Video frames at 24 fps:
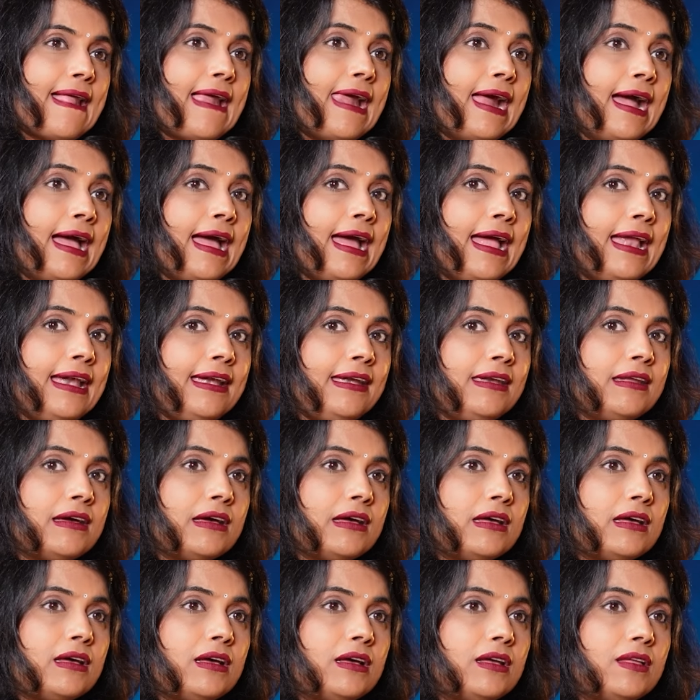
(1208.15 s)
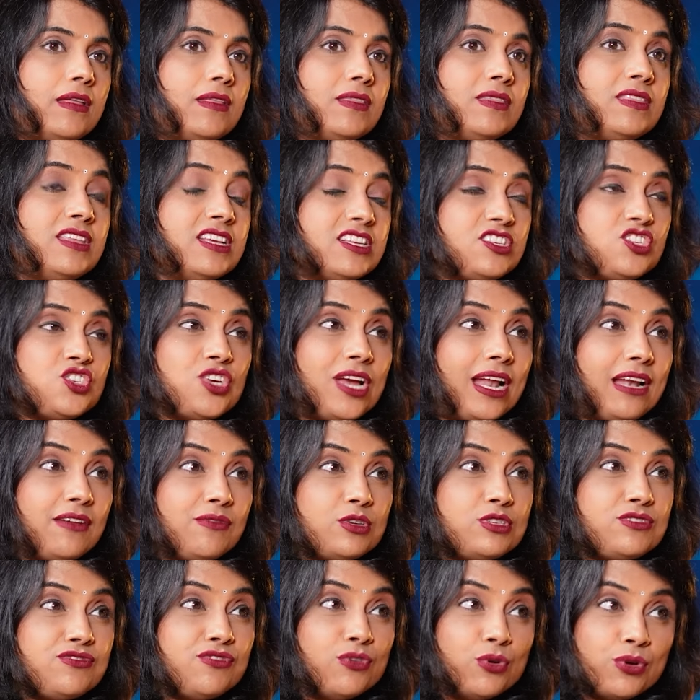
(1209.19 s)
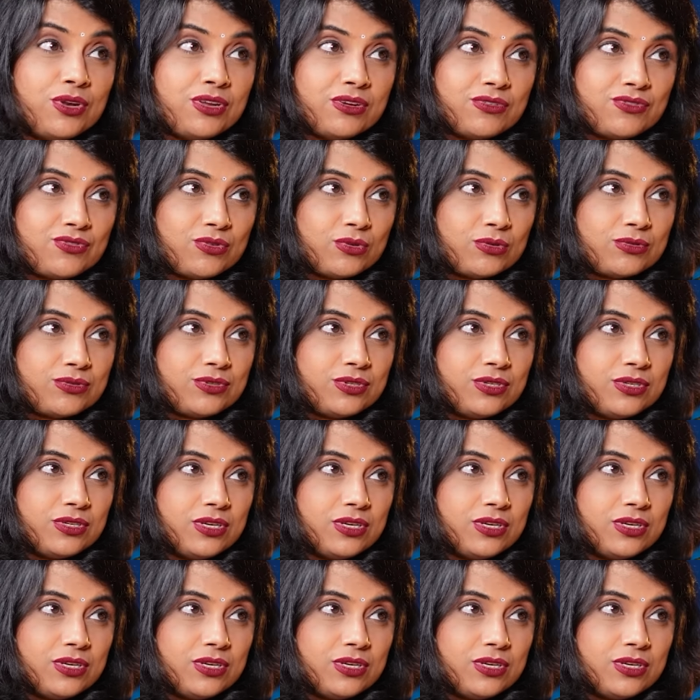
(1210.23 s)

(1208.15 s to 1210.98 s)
And this child was 4 years old.